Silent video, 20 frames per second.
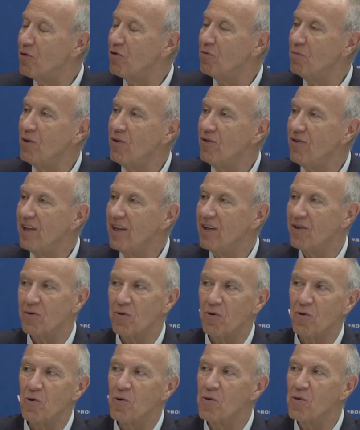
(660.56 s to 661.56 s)
it's music
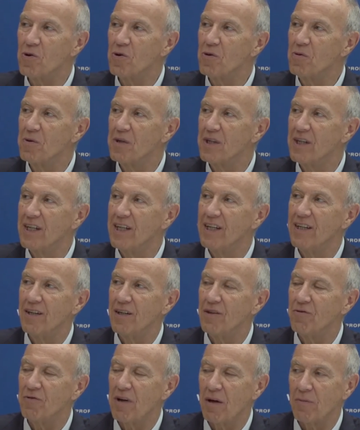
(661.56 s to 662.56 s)
or
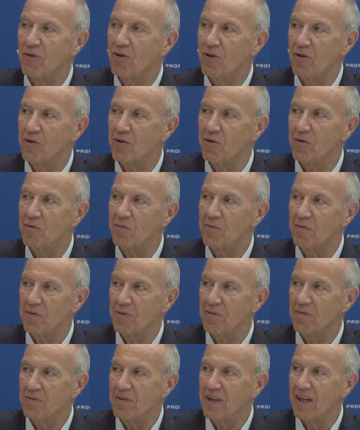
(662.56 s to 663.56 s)
pharmaceutical,
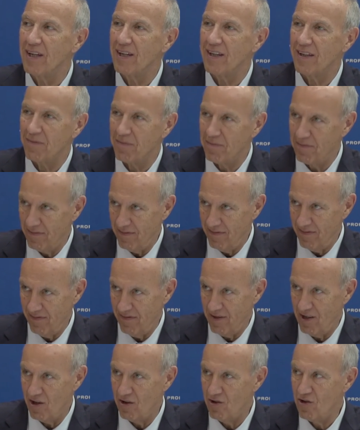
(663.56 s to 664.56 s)
you
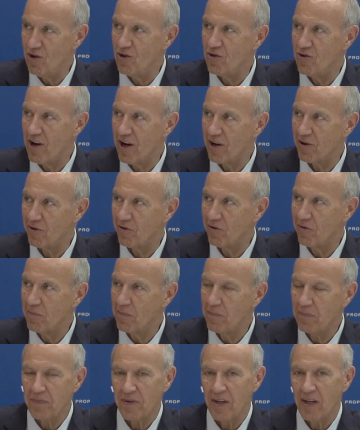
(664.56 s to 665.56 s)
know, new drugs.
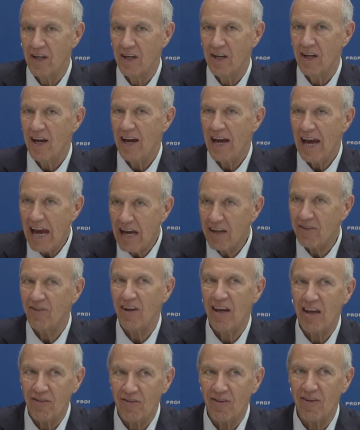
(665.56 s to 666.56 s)

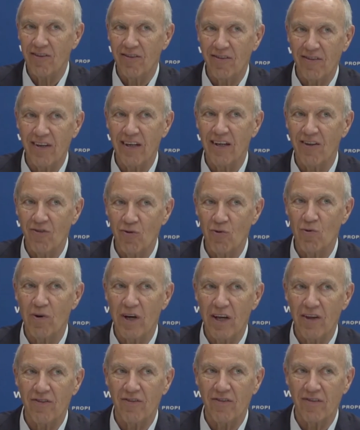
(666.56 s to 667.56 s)
Access is
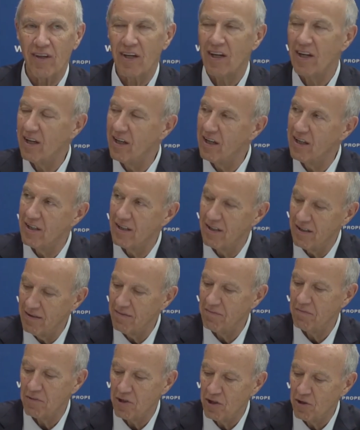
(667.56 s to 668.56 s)
always
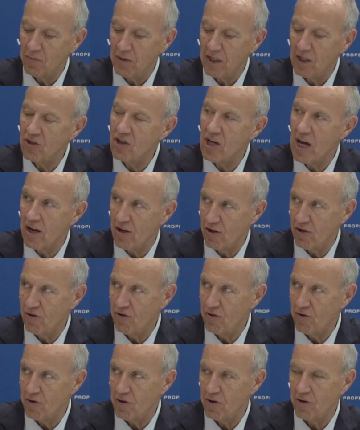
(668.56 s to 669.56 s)
going to be a
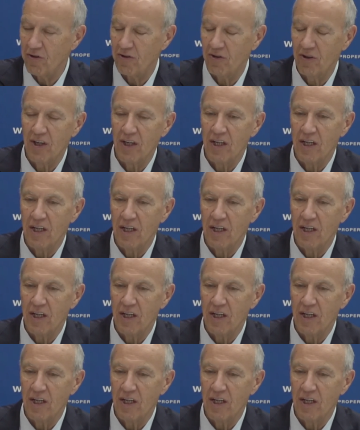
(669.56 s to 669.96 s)
challenge for us.